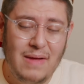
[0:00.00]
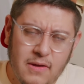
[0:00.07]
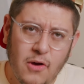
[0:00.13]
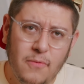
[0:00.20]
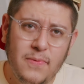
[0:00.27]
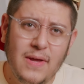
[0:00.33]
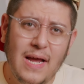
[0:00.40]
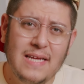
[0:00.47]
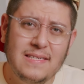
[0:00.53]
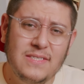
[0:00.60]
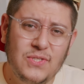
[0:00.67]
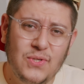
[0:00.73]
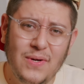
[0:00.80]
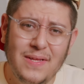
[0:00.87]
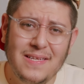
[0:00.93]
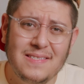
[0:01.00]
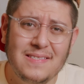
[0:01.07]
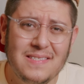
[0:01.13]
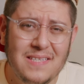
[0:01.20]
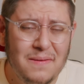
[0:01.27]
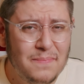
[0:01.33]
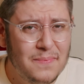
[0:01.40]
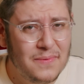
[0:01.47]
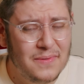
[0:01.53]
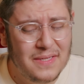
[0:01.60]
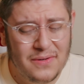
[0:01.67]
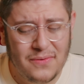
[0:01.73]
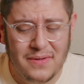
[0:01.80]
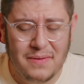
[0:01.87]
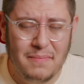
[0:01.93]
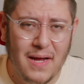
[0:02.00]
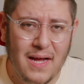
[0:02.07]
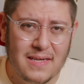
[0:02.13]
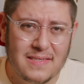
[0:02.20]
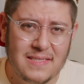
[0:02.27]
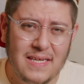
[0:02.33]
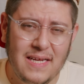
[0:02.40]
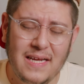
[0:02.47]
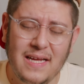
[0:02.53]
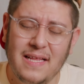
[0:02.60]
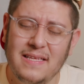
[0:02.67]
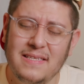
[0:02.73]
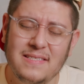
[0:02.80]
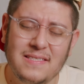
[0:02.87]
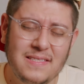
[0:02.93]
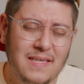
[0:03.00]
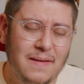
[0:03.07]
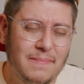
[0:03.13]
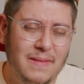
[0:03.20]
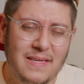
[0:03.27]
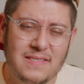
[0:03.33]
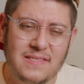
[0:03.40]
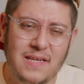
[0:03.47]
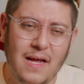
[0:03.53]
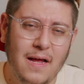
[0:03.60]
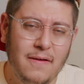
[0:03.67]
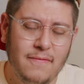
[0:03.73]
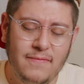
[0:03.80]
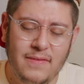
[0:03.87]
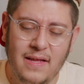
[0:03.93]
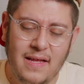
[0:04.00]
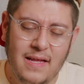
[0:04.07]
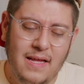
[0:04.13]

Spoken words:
Hope you guys enjoyed this simple little unboxing, something soft.